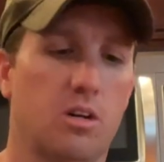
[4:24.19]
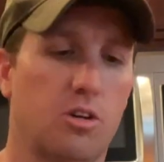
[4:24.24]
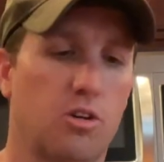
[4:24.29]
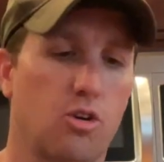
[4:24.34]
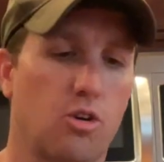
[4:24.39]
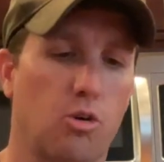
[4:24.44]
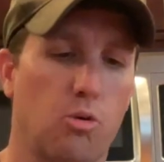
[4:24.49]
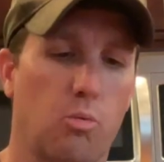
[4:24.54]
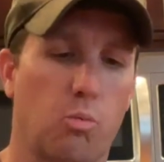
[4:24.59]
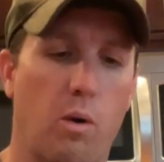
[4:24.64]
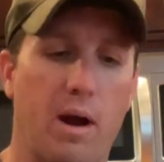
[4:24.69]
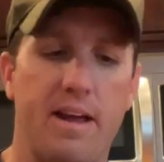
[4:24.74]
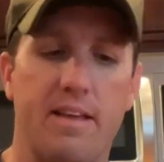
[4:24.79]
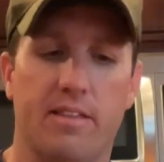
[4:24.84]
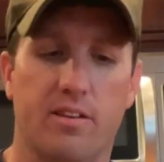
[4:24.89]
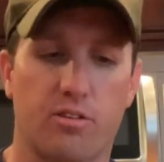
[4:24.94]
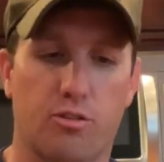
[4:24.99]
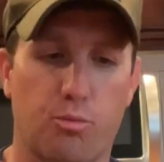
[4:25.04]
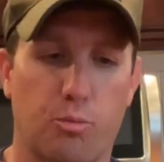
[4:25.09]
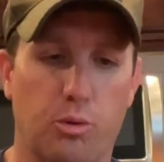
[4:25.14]
go weigh
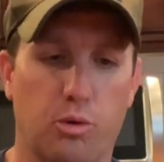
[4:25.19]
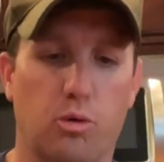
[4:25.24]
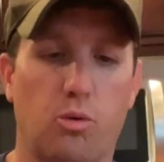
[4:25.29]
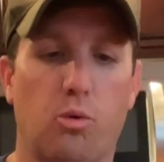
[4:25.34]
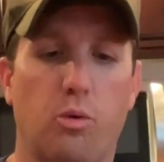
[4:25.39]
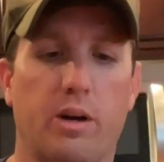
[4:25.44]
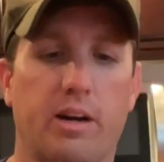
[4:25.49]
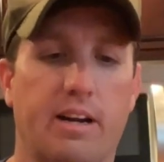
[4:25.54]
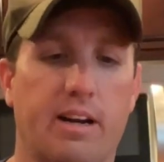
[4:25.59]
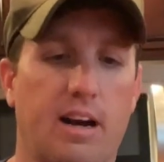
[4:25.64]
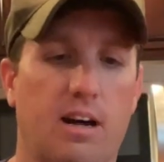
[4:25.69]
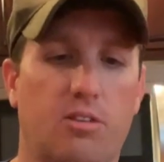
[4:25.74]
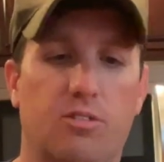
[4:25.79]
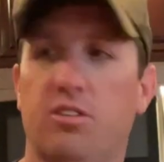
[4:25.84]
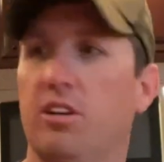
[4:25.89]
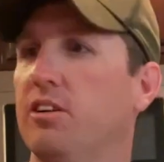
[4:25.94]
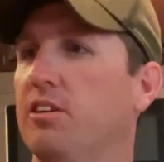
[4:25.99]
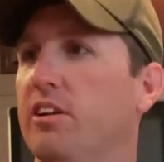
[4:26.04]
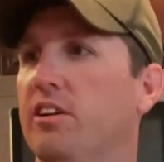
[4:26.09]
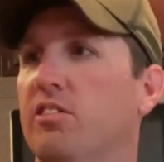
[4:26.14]
this real quick, and I'll
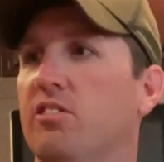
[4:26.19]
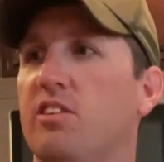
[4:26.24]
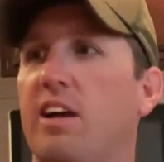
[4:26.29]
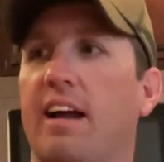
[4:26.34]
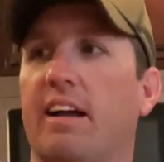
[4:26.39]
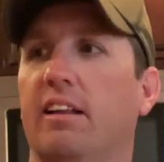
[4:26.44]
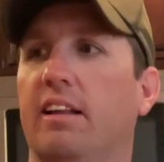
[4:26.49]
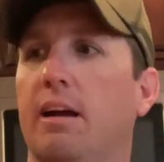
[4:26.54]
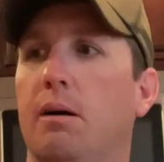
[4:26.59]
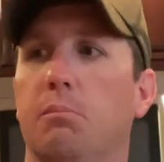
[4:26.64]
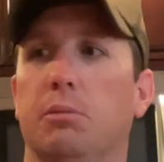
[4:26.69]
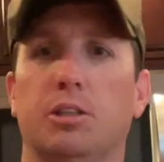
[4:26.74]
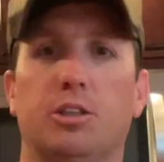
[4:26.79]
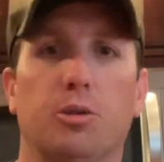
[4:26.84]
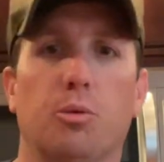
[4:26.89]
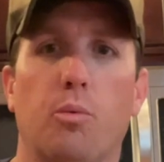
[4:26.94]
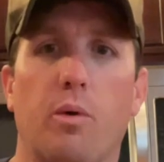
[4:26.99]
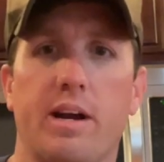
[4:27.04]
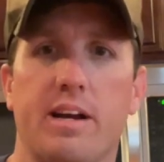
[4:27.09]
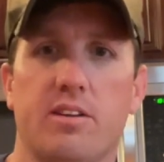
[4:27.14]
tell you exactly how much
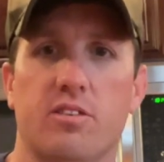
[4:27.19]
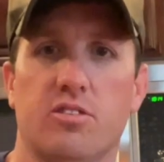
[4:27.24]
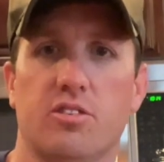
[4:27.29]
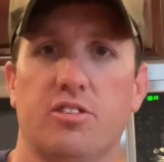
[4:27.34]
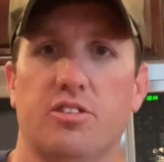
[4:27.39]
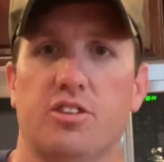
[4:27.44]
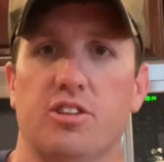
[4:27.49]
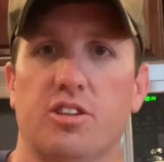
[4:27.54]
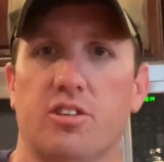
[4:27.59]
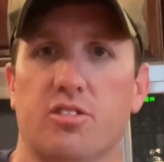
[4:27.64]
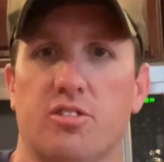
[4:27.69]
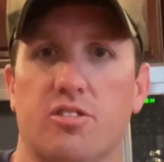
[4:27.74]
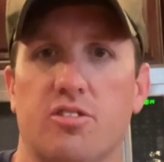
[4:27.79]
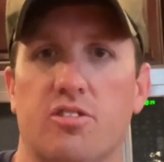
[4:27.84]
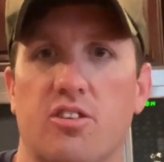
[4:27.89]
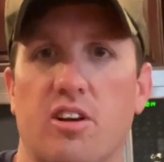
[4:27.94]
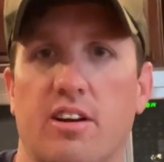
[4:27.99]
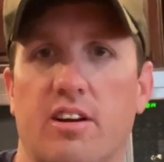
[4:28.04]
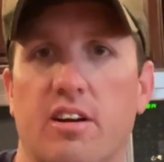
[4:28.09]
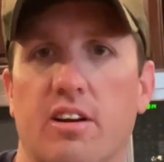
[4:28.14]
it weighs in just a
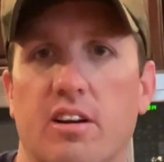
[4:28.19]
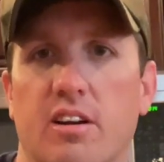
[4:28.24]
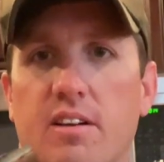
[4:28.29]
second. All